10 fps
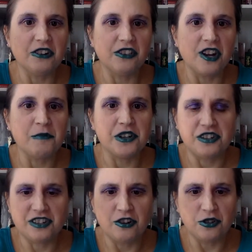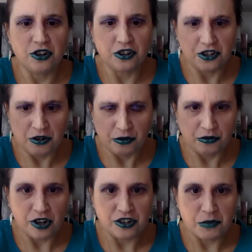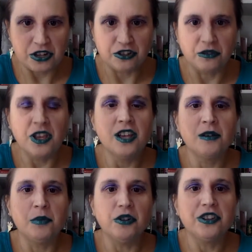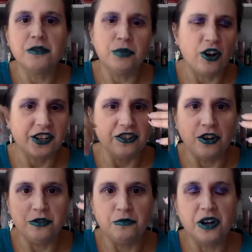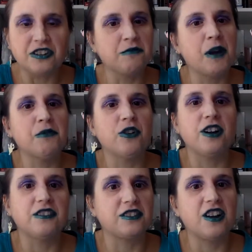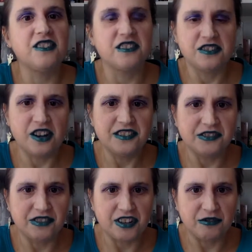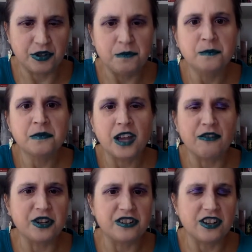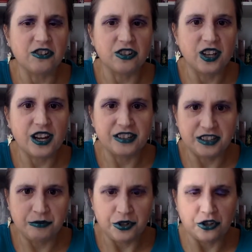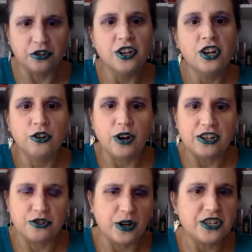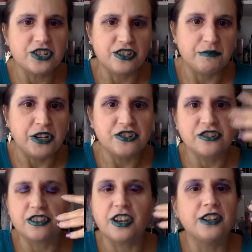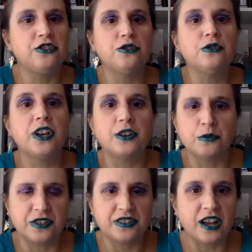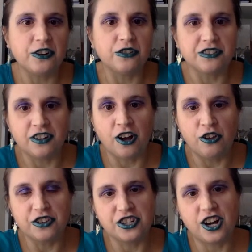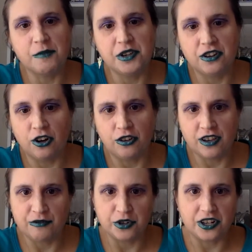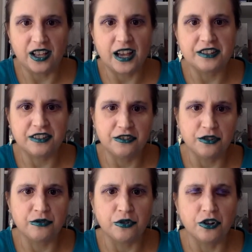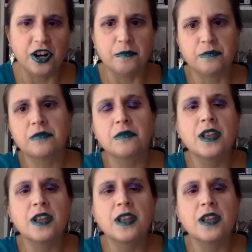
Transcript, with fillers: here and there, but it's no longer, you know, a fundamental building block. You know, you must memorize tons and tons of stuff in every single class, even your graduation speeches, and like do like recitals all the time in all every class and for um.